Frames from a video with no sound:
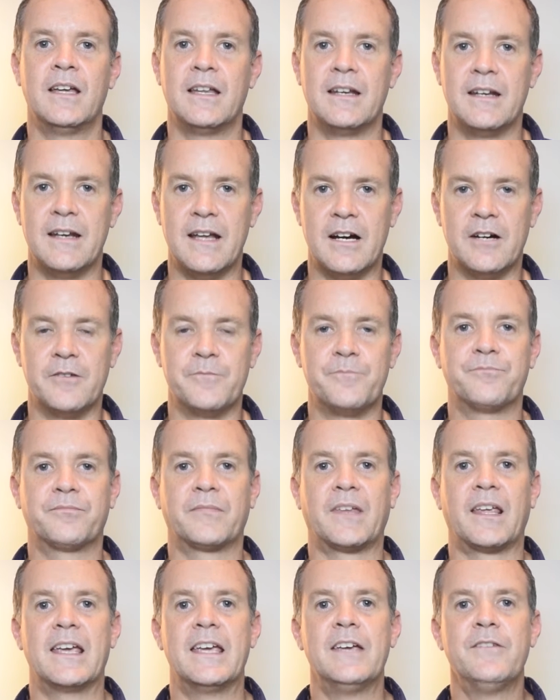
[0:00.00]
Now,
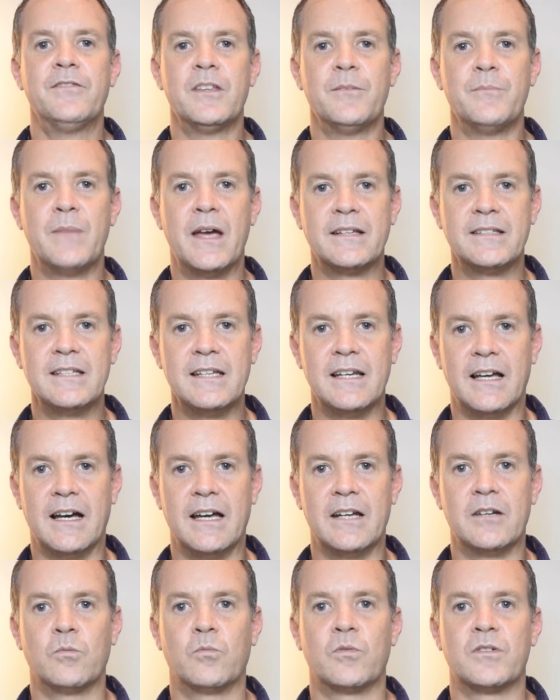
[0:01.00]
if the MACD
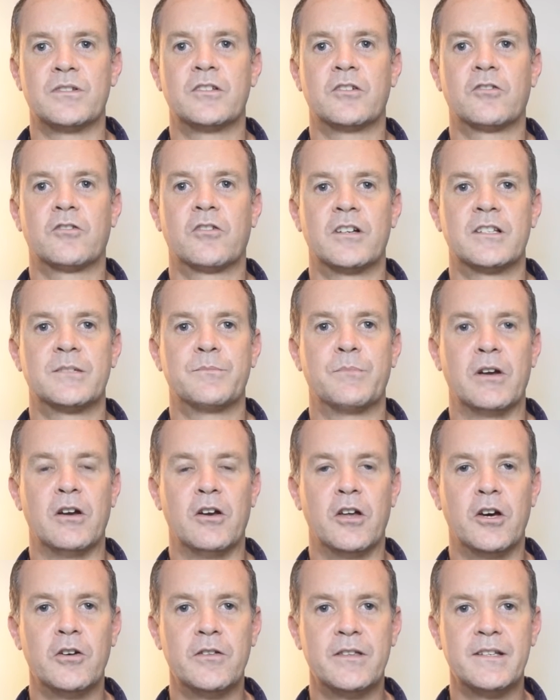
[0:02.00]
line was to cross
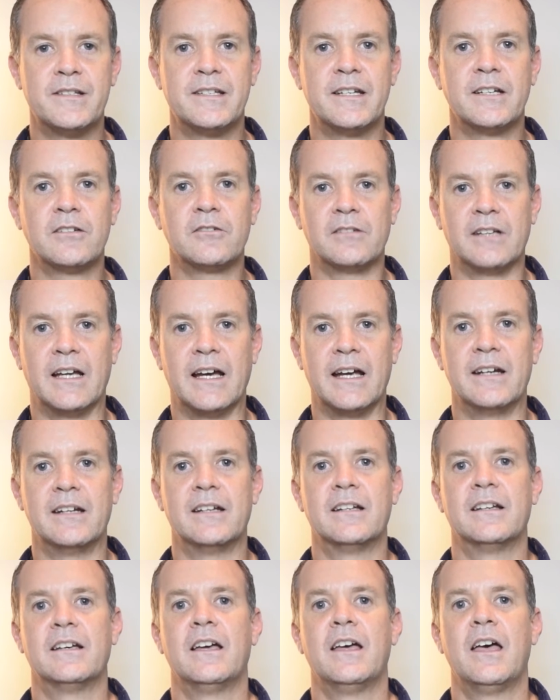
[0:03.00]
below the signal
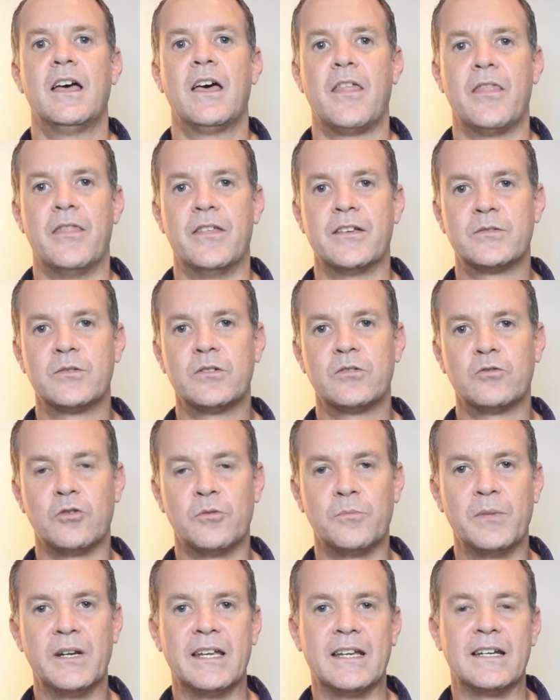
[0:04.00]
line, this would
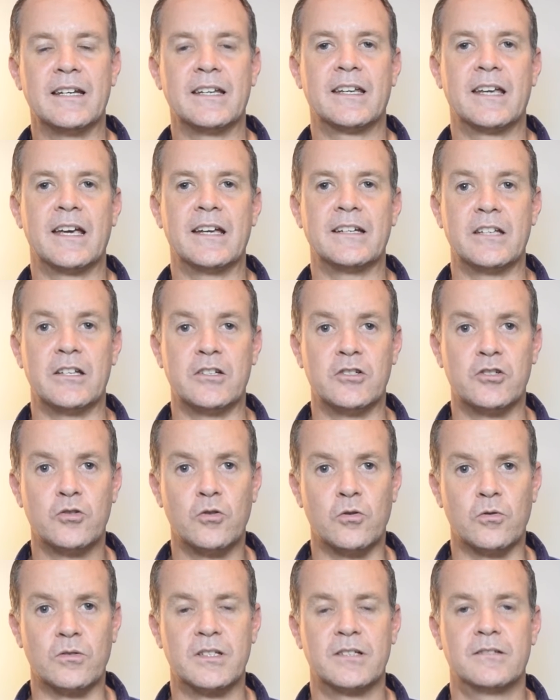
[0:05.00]
normally indicate a
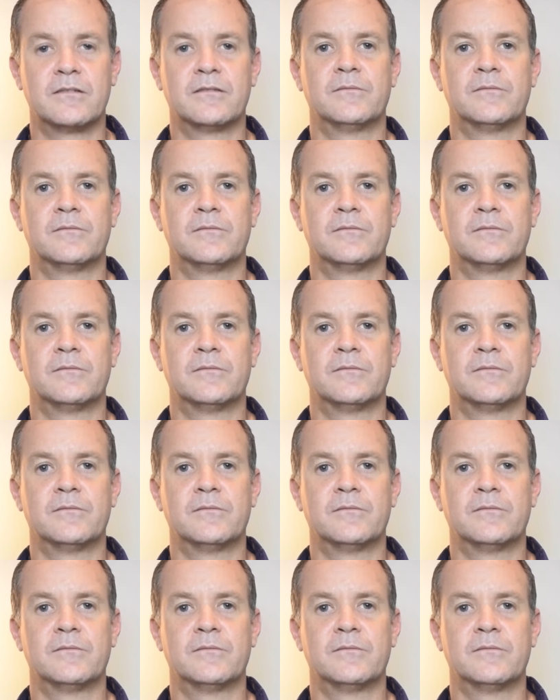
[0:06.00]
short.